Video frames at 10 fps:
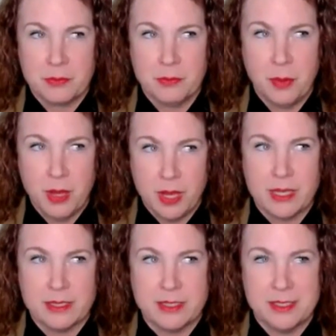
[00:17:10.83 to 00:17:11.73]

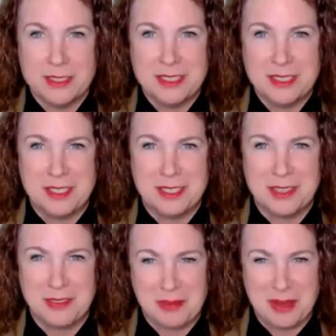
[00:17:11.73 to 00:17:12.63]
But does
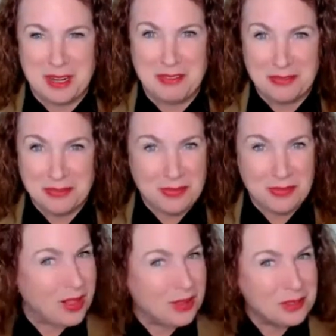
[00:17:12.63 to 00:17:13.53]
everybody
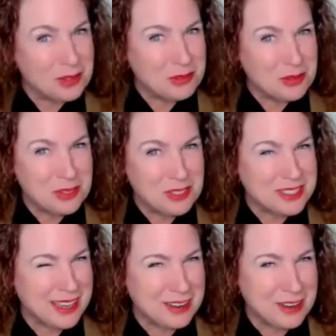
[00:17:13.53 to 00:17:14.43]
follow the rules?
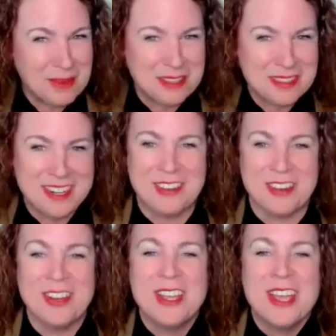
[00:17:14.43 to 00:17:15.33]
Yeah, I don't know about that either.